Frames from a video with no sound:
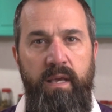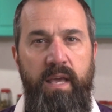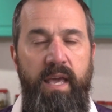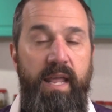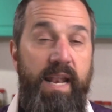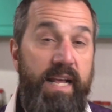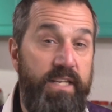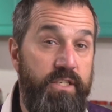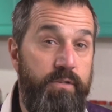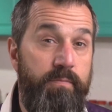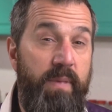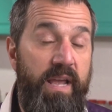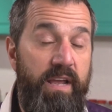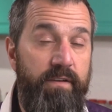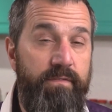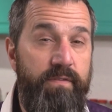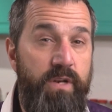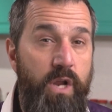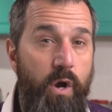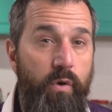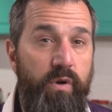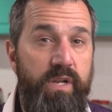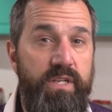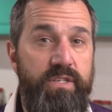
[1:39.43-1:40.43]
And as you may
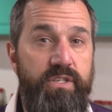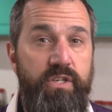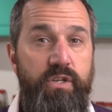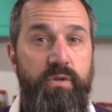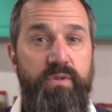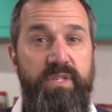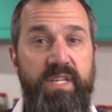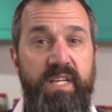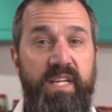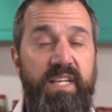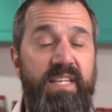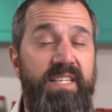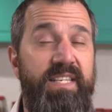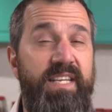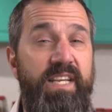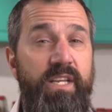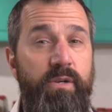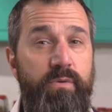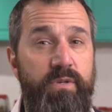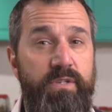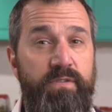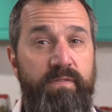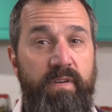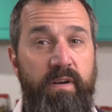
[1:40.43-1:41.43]
have noticed, using
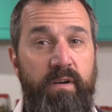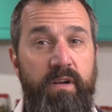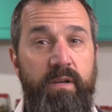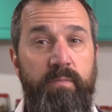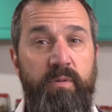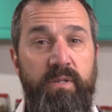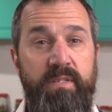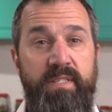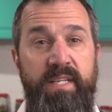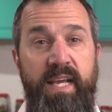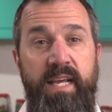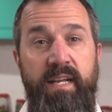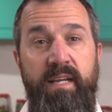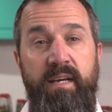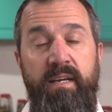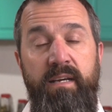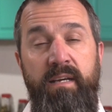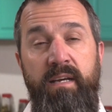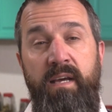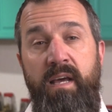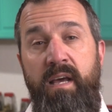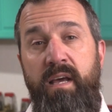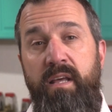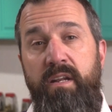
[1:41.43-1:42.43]
continuous variable
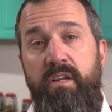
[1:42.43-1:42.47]
data